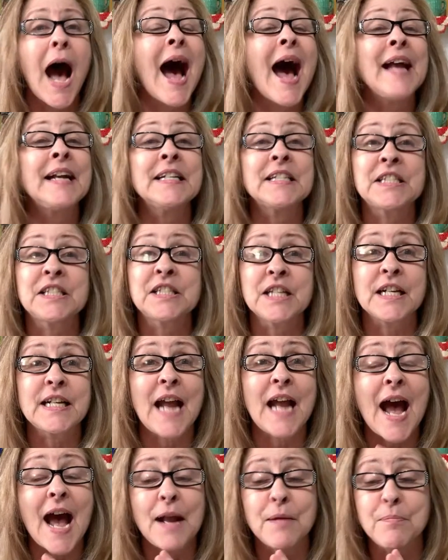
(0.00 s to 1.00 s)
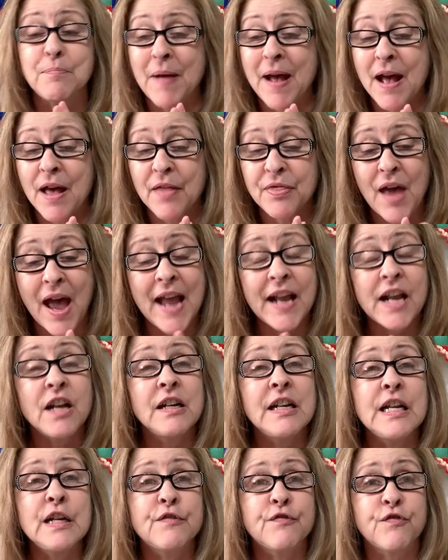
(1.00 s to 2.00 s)
Honest to God, Beth, I
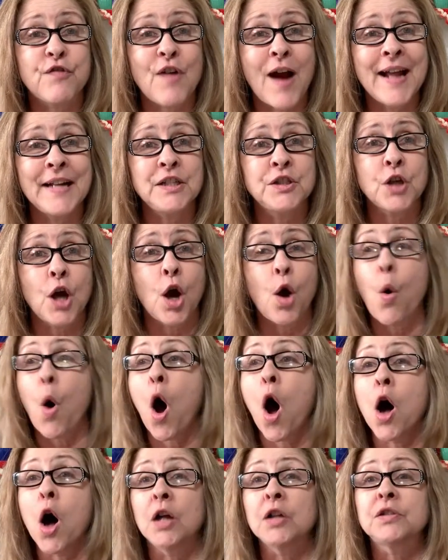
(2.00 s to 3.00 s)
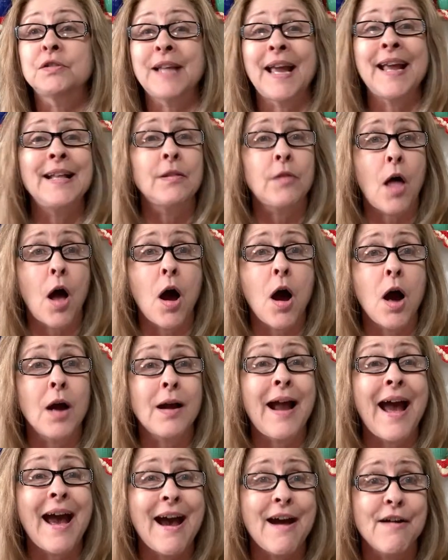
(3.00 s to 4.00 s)
could eat fried dough all day
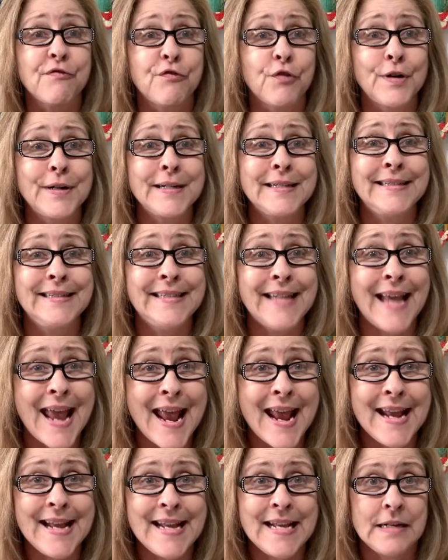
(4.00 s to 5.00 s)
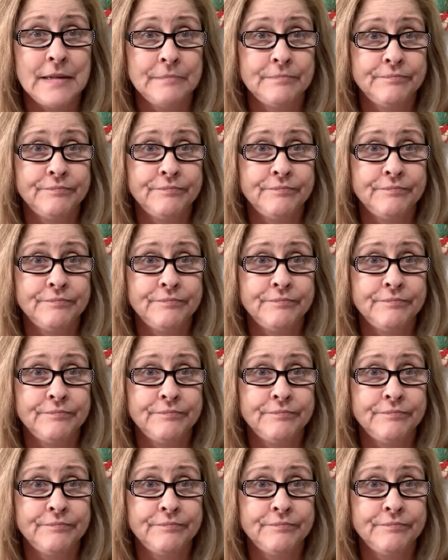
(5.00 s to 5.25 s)
long, every day.